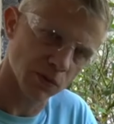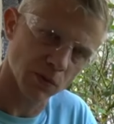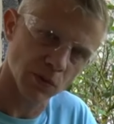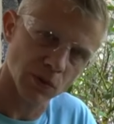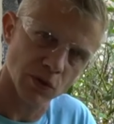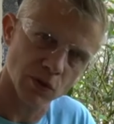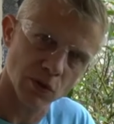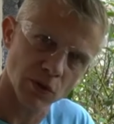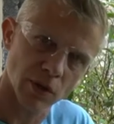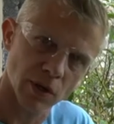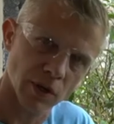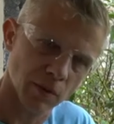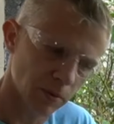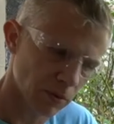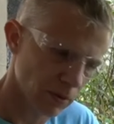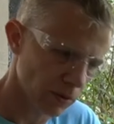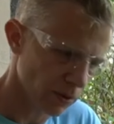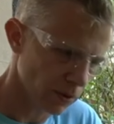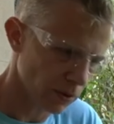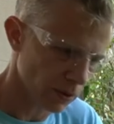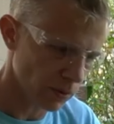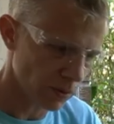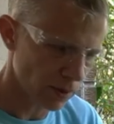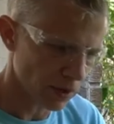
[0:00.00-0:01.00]
with a scraper
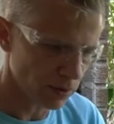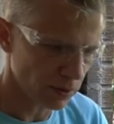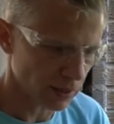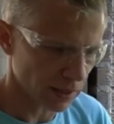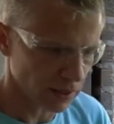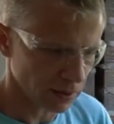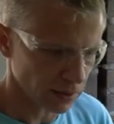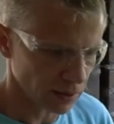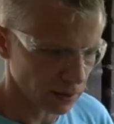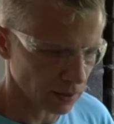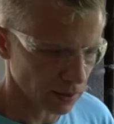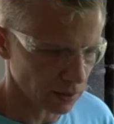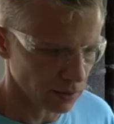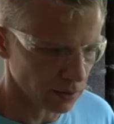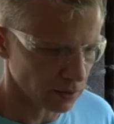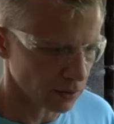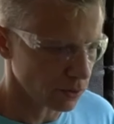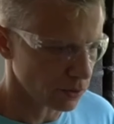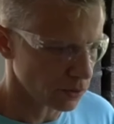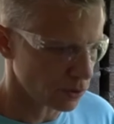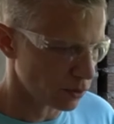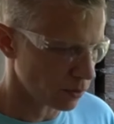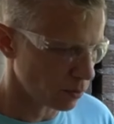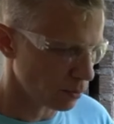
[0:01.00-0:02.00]
really well, getting any of the
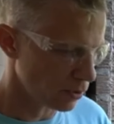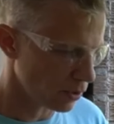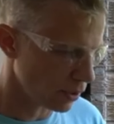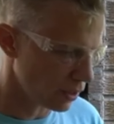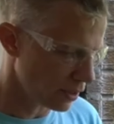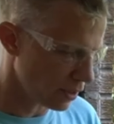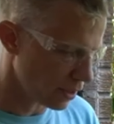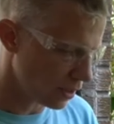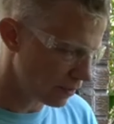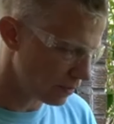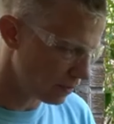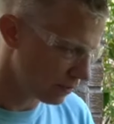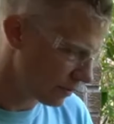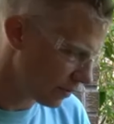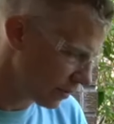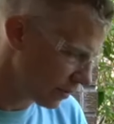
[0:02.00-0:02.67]
loose debris off.